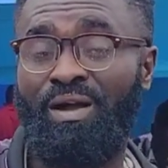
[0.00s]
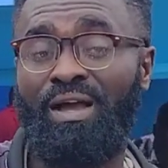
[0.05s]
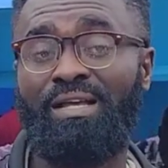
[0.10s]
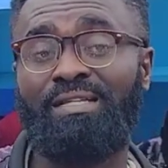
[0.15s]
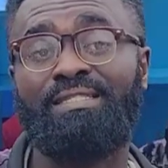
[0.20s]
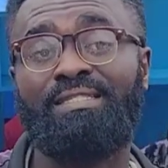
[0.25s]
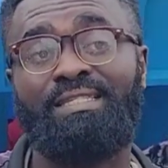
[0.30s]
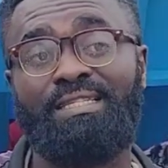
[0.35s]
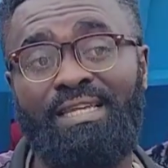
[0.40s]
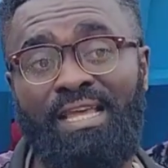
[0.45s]

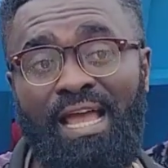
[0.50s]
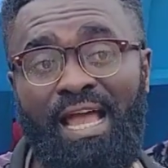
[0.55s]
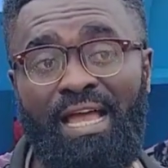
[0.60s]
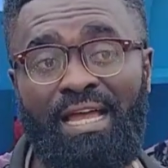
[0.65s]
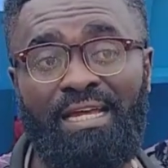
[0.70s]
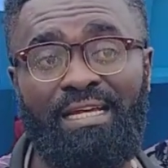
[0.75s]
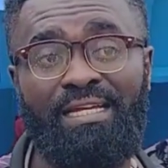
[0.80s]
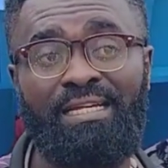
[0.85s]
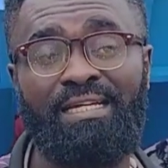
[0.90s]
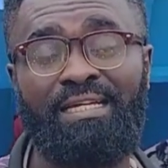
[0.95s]

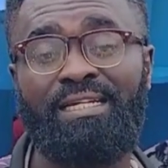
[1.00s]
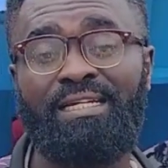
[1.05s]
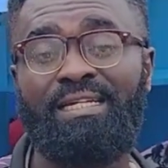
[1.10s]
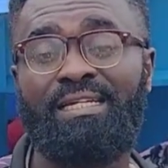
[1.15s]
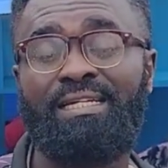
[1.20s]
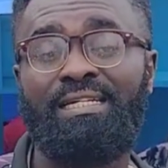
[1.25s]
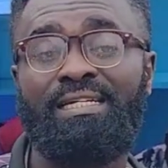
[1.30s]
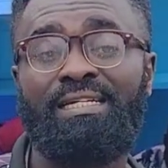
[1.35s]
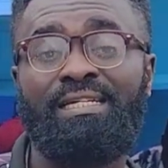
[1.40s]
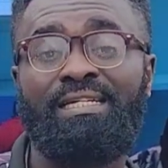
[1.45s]
asia
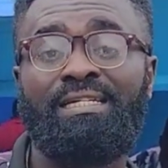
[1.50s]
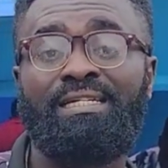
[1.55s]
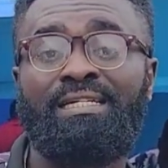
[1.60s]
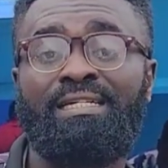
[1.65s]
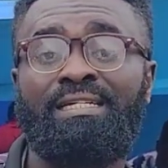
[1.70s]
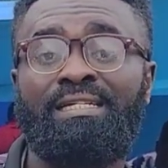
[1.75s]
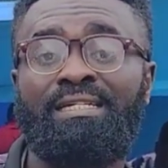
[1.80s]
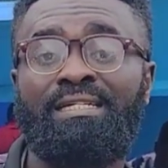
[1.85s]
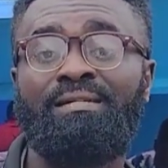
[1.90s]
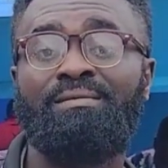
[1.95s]

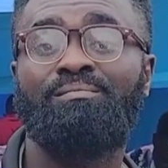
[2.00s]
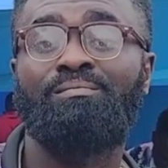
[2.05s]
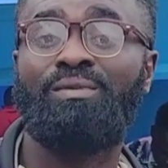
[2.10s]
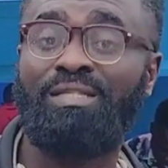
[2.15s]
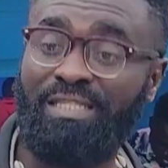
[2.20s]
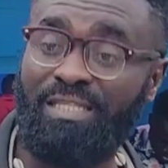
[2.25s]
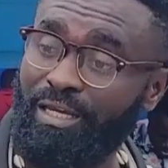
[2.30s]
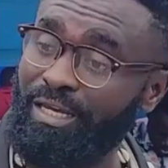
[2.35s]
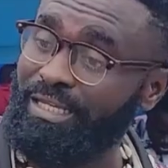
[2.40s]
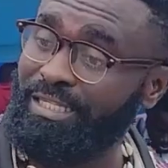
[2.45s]

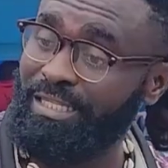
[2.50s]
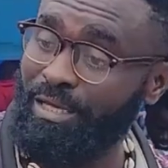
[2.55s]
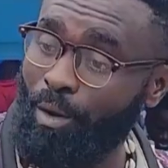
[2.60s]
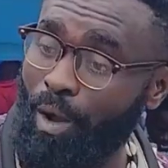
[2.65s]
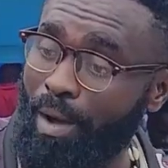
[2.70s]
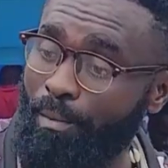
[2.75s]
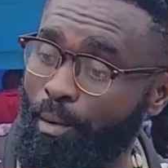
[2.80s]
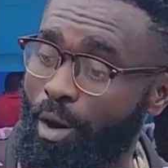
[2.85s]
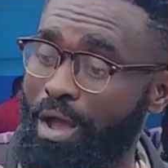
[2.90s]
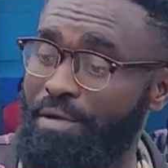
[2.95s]
me se se
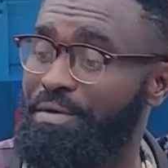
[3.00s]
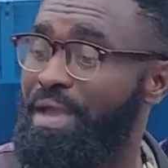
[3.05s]
wa mo